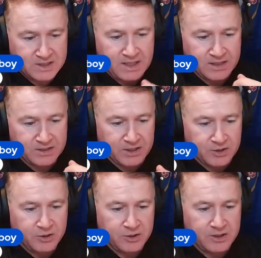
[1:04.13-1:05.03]
starting to
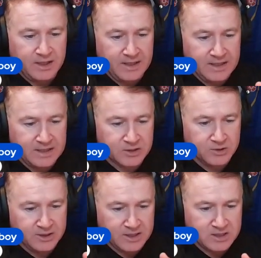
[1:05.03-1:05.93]
cook, and then he's
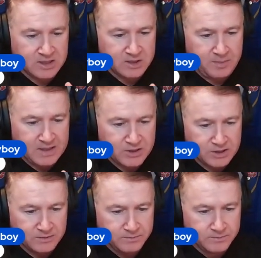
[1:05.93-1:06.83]
got this
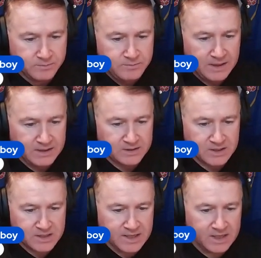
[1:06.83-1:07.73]
suspension, and it
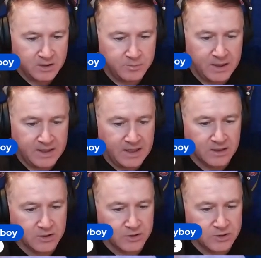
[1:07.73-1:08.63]
doesn't help. And
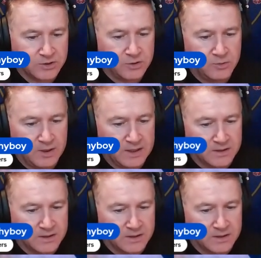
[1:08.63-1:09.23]
then Gusto,